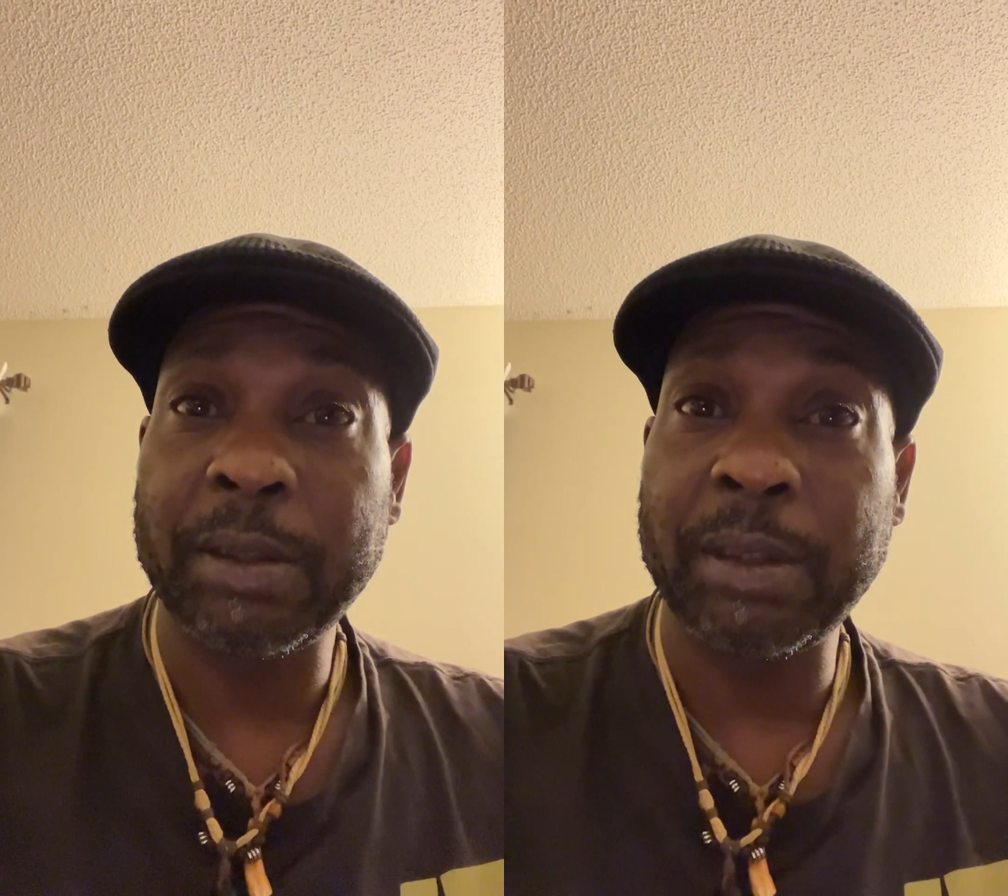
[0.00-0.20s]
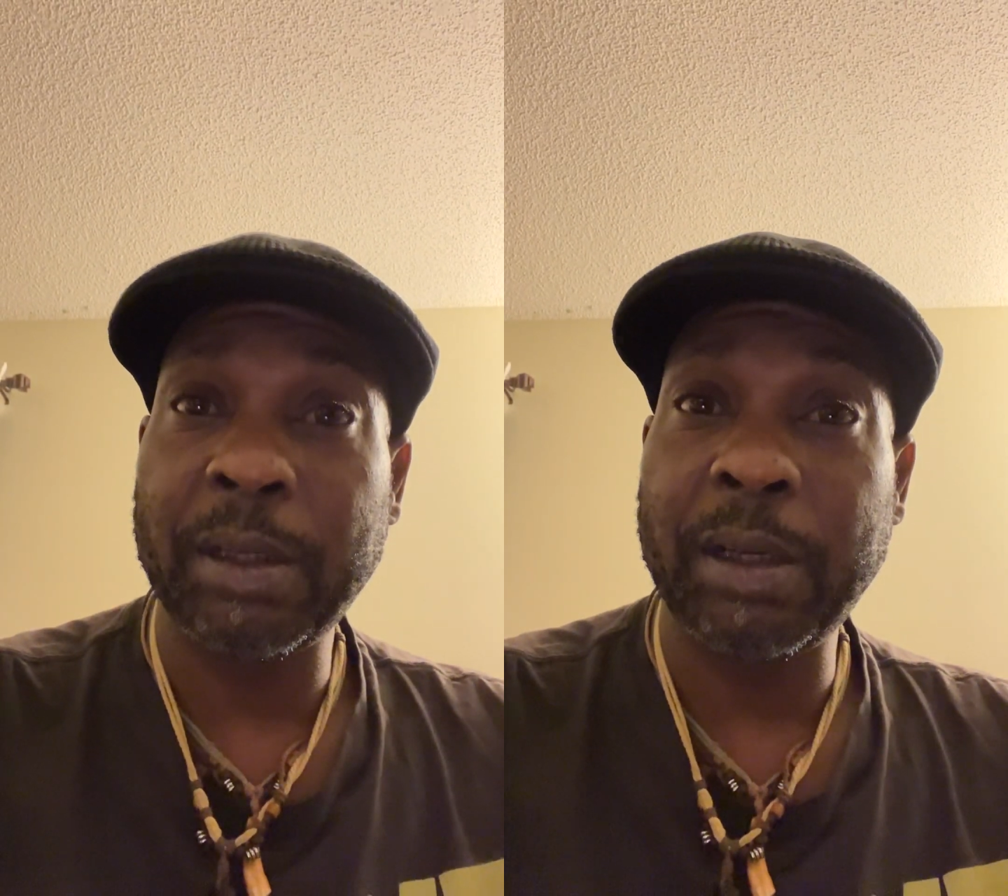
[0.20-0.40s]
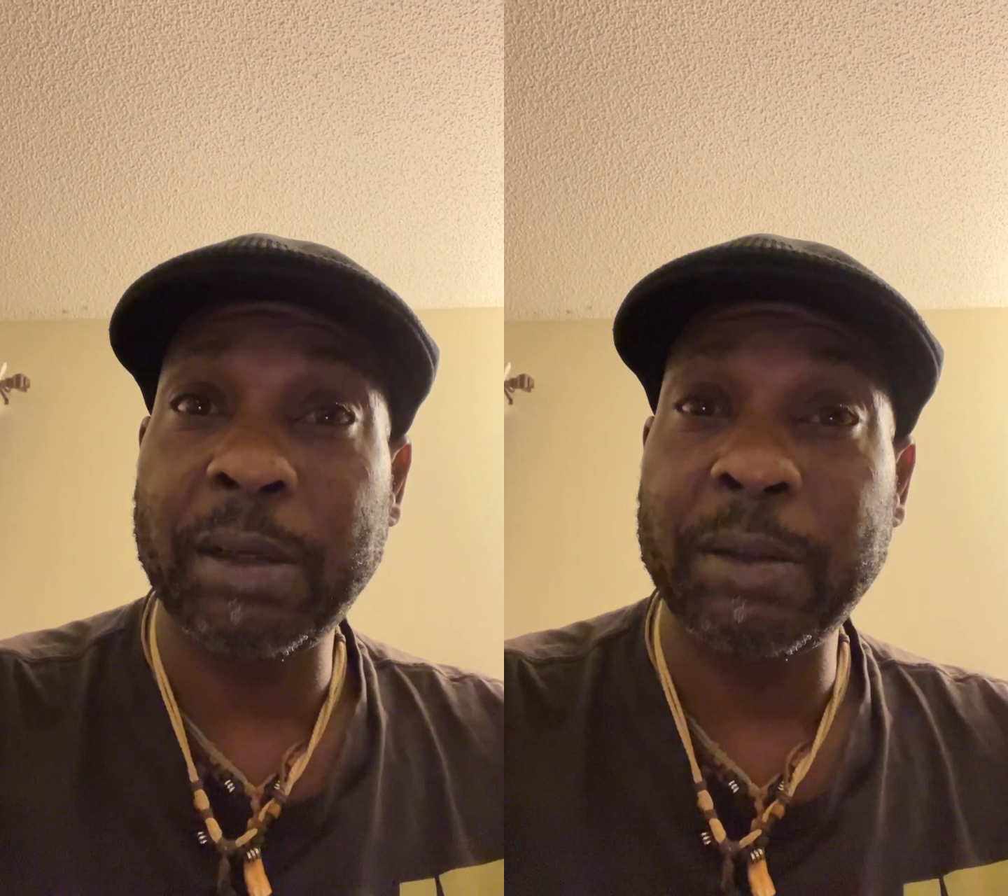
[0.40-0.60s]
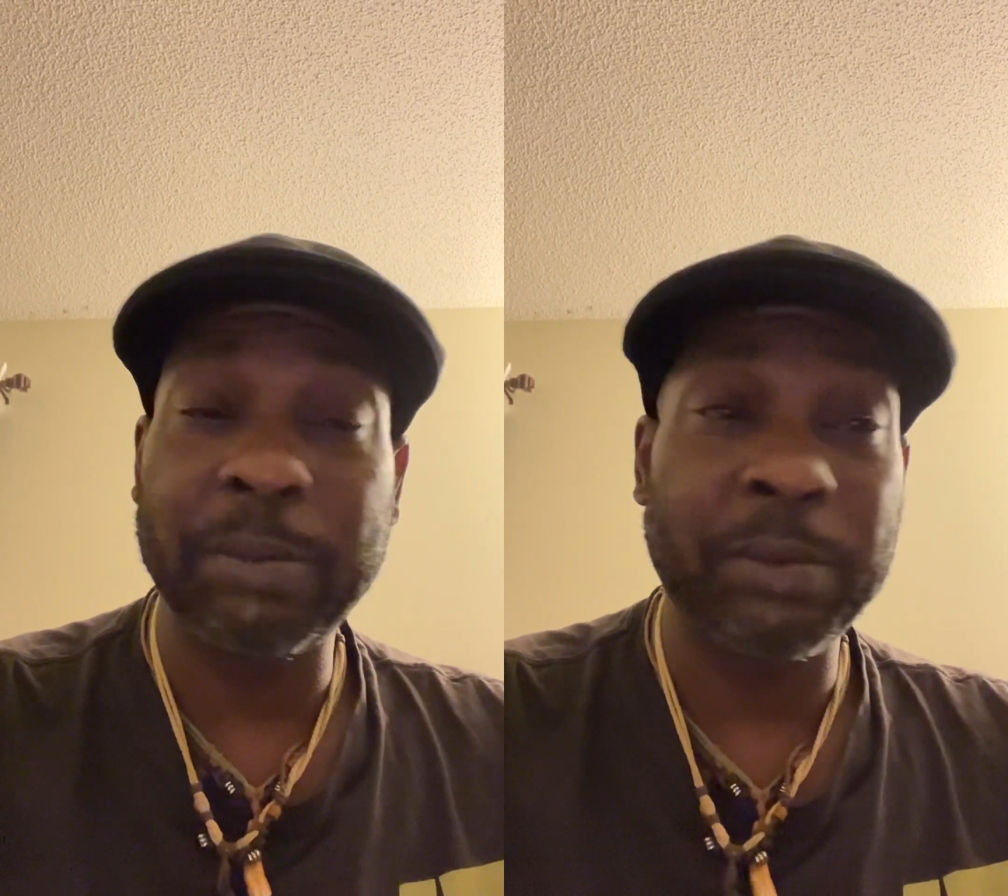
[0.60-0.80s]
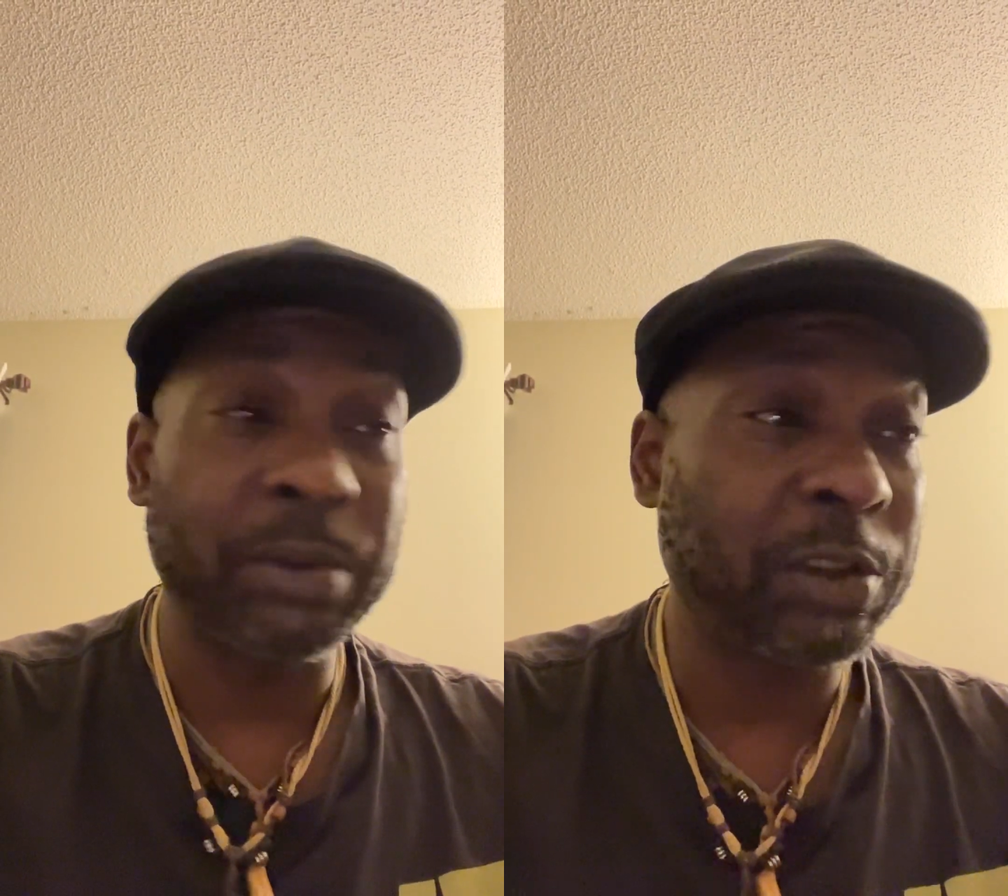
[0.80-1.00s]
um,
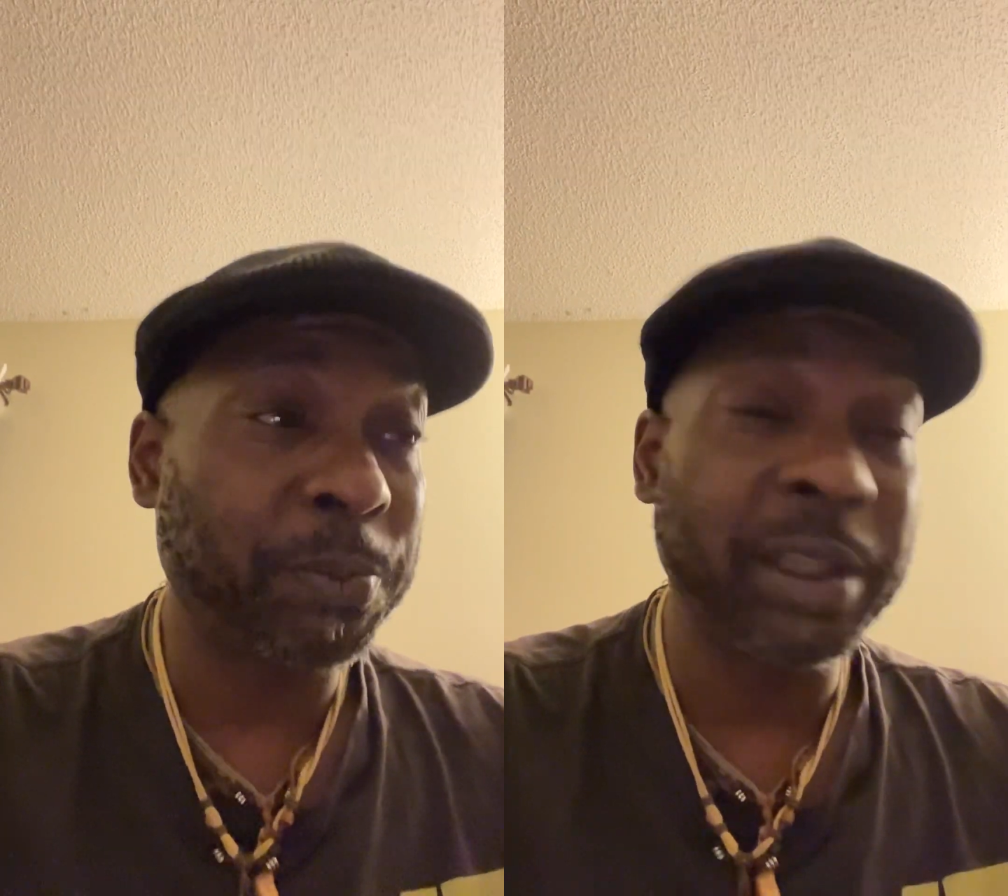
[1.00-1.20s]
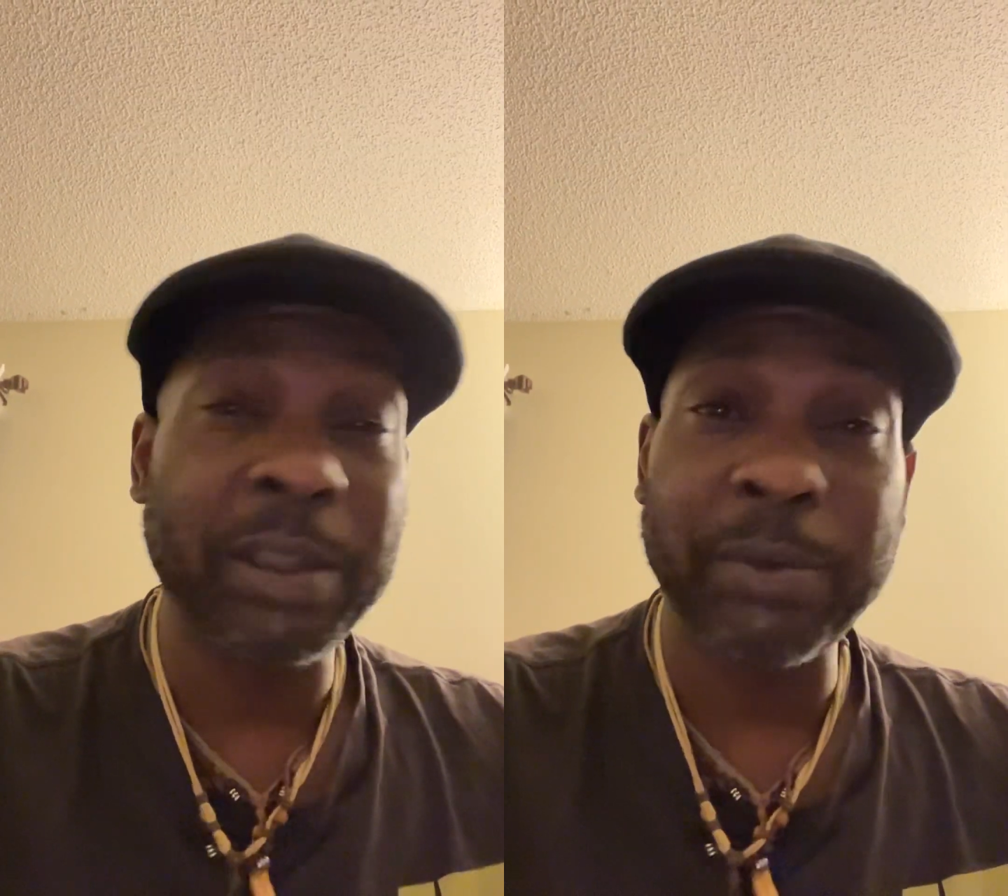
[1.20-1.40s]
Speedy